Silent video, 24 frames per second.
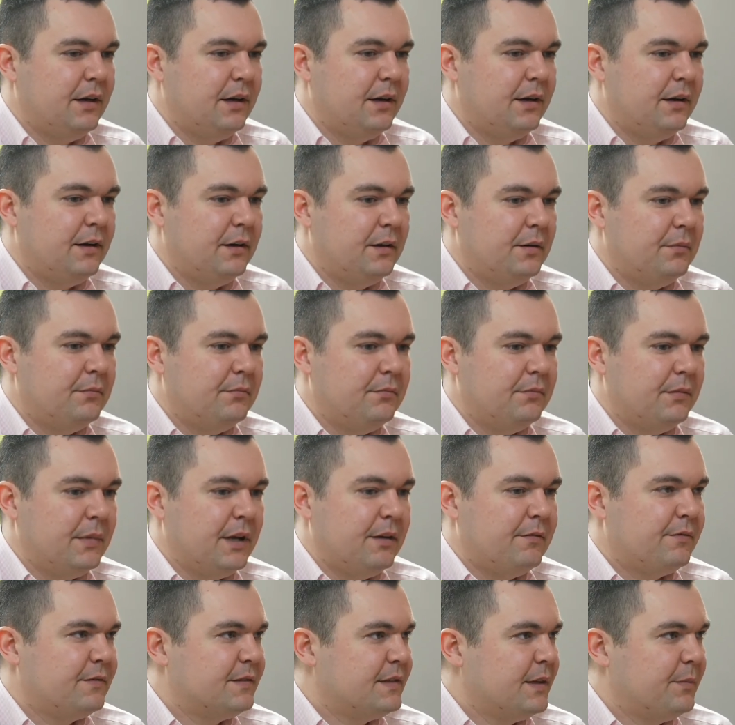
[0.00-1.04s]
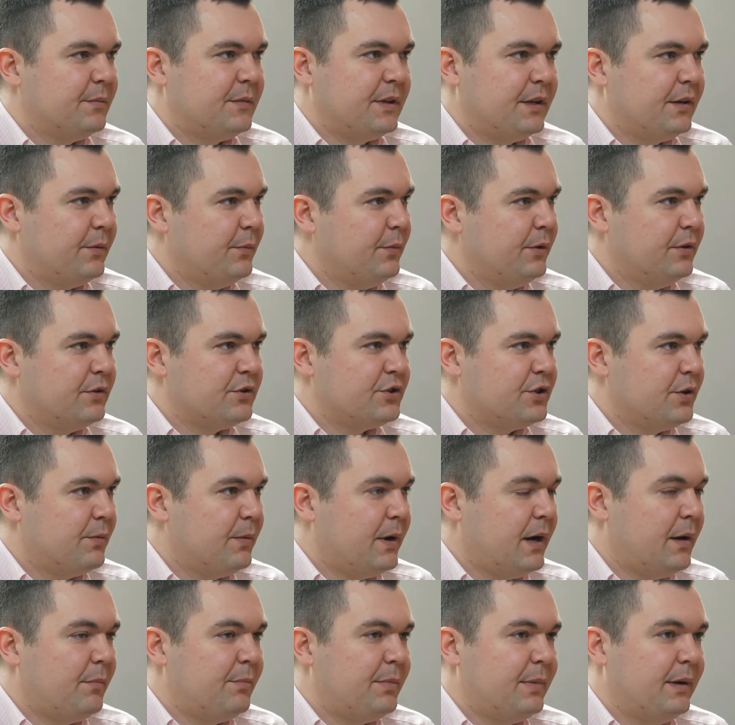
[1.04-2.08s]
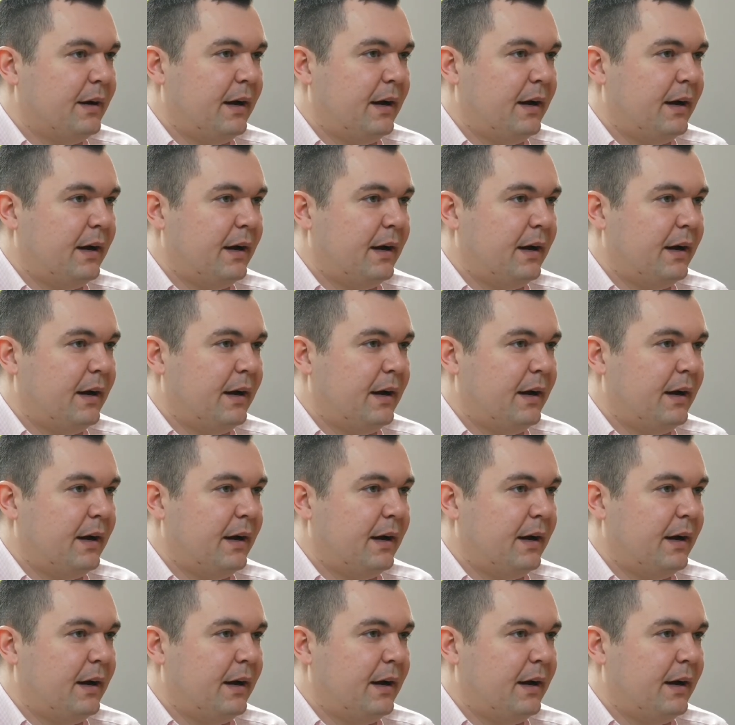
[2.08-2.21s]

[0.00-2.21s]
Um, if something will show up,